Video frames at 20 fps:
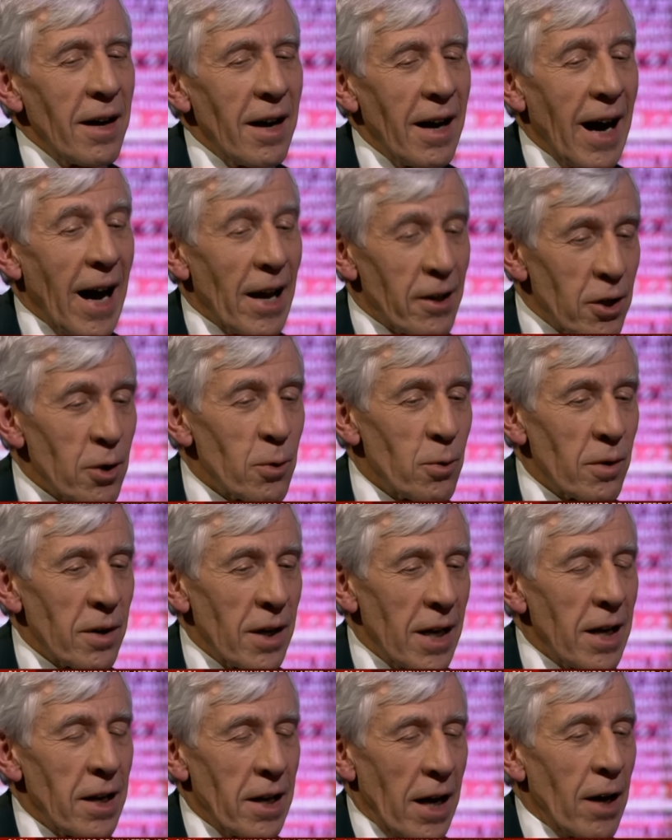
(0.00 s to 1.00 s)

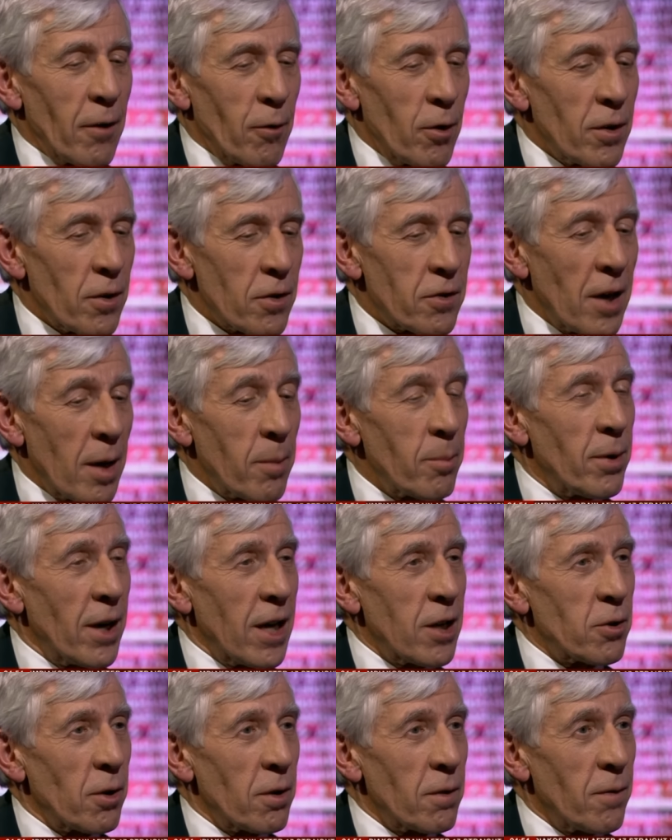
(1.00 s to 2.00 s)
He and I were on the same
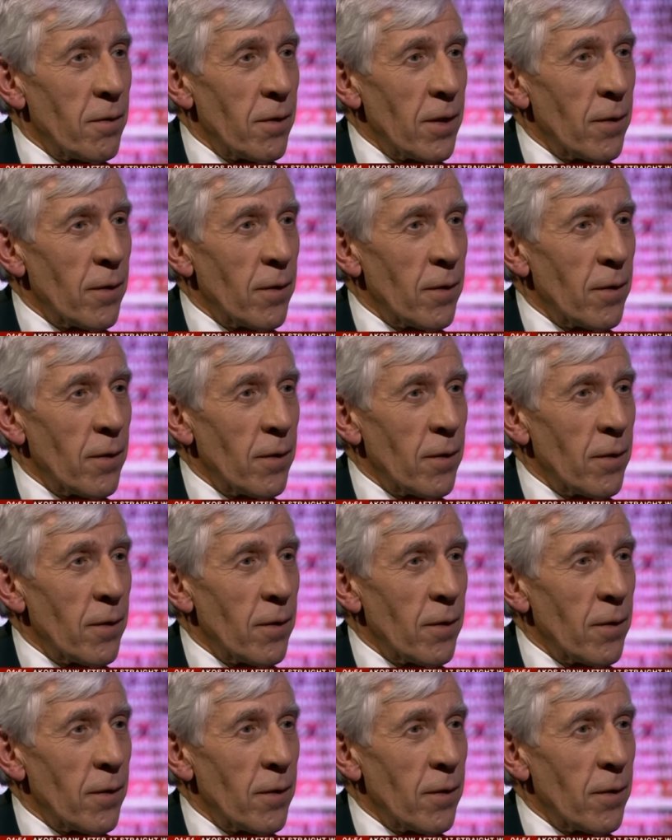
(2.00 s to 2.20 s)
page on